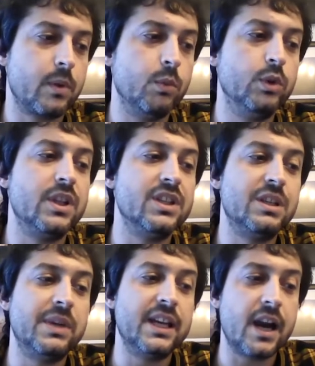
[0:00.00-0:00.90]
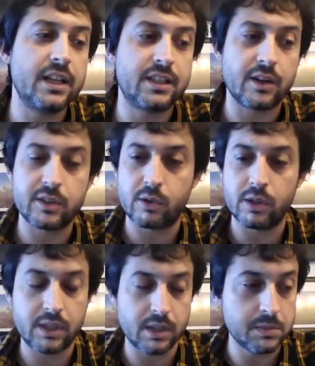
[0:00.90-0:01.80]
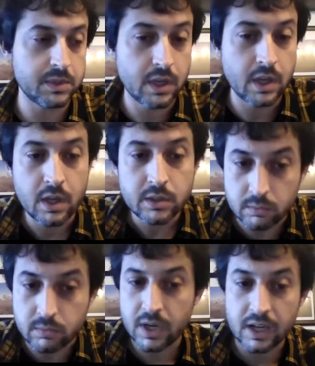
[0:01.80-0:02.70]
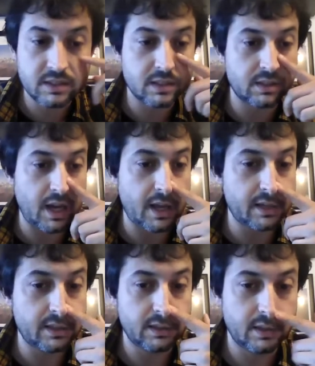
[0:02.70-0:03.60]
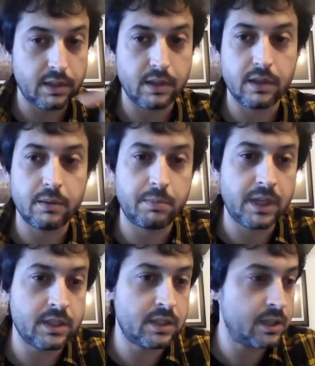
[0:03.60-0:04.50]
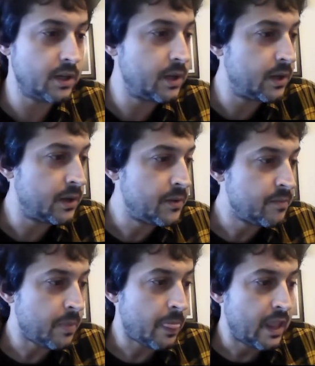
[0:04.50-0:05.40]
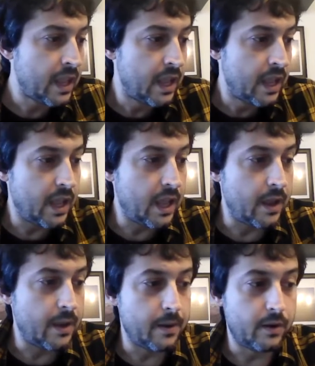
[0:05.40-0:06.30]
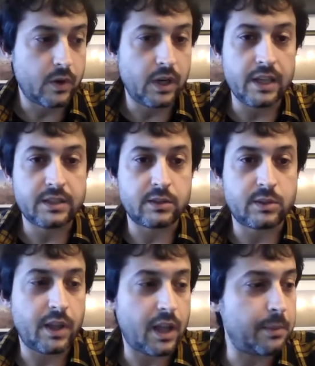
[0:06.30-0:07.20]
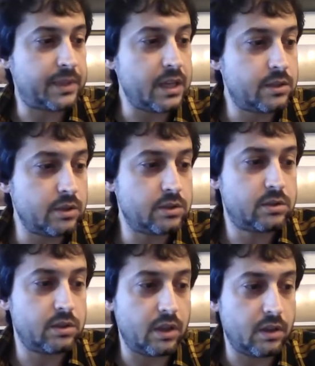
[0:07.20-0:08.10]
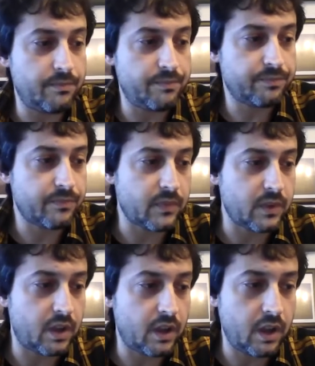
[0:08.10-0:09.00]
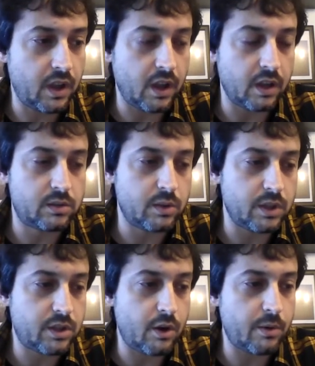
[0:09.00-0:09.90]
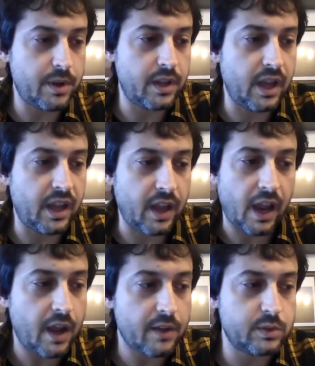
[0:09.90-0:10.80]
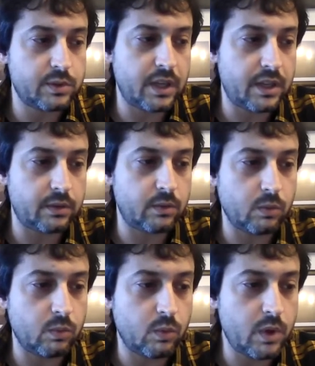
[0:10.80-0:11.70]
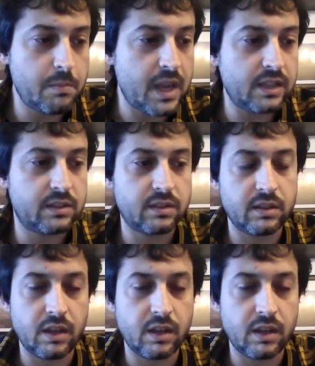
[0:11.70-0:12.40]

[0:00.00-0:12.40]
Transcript: multidisciplinary territorial teams. So next slide, please. Related to the adaptations to the survey, I have to say that we made